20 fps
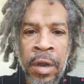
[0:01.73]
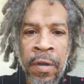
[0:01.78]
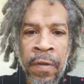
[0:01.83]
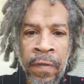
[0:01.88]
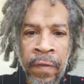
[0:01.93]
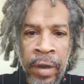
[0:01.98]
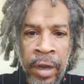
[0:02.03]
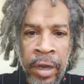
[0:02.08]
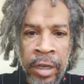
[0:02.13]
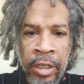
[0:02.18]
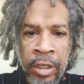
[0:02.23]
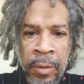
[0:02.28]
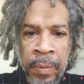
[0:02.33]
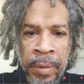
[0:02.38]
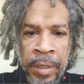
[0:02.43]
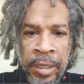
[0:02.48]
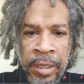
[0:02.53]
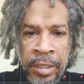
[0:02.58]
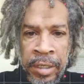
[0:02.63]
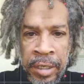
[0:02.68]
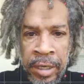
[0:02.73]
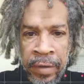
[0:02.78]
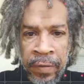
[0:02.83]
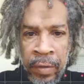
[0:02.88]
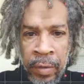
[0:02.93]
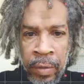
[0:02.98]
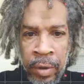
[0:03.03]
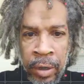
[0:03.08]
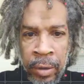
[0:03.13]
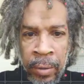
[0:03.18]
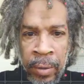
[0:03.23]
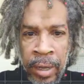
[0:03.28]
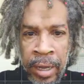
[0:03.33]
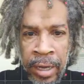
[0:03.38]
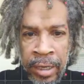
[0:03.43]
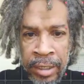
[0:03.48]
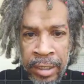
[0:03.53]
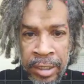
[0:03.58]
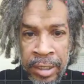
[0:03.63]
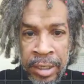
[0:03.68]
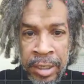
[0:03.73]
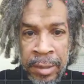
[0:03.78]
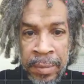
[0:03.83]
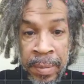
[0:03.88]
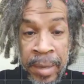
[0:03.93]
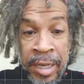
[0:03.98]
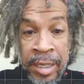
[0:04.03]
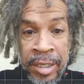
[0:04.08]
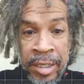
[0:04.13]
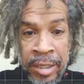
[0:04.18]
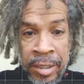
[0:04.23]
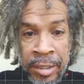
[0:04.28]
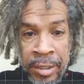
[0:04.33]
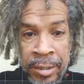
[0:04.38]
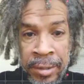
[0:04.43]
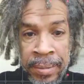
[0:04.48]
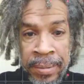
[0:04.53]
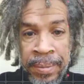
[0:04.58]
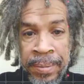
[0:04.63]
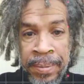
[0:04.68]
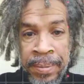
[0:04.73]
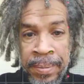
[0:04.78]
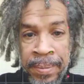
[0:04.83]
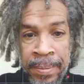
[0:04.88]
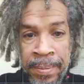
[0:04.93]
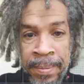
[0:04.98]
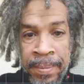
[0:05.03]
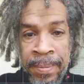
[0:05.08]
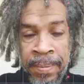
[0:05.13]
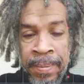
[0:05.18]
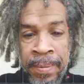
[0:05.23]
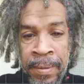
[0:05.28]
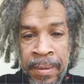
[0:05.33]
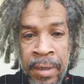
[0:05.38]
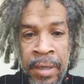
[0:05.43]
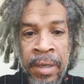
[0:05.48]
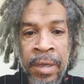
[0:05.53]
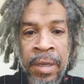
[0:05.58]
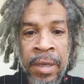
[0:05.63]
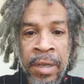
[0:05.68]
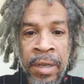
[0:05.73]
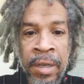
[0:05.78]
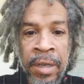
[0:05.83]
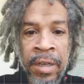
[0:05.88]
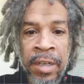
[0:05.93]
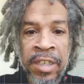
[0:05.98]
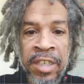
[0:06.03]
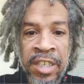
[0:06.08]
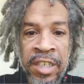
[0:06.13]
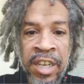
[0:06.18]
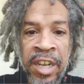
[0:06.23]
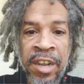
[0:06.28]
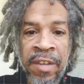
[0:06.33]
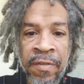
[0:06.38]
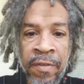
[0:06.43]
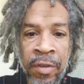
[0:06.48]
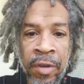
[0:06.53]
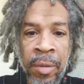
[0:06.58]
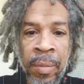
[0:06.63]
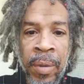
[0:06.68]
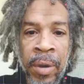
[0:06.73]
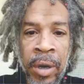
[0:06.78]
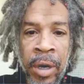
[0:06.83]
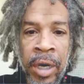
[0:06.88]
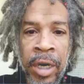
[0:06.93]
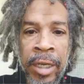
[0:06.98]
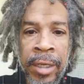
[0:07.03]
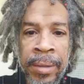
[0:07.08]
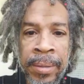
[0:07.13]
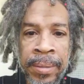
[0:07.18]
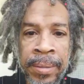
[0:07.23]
Our father's peace to everyone who catches this message. It's time for a party.